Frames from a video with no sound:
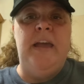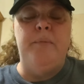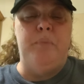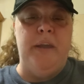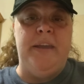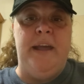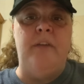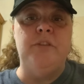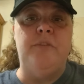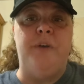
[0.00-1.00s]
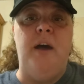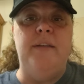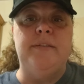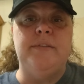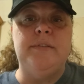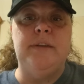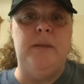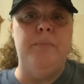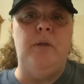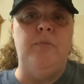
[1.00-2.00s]
and breaking out into fights in
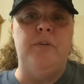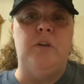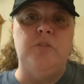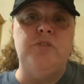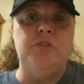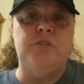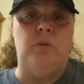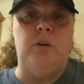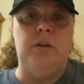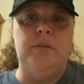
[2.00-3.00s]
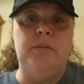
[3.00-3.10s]
the middle of a grocery store.